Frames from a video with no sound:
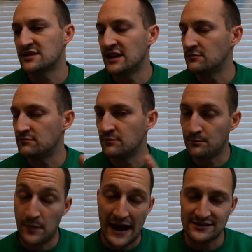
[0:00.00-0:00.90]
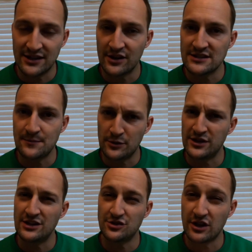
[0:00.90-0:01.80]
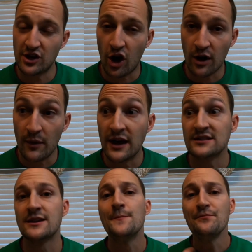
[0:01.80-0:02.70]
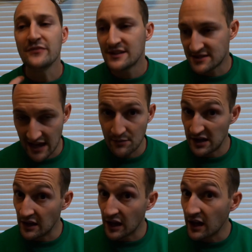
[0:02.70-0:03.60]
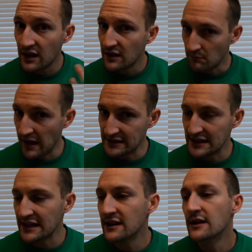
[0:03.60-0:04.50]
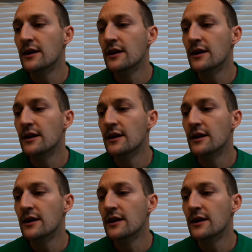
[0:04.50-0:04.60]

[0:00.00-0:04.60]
that bacteria that potentially could harm us, salmonella mainly.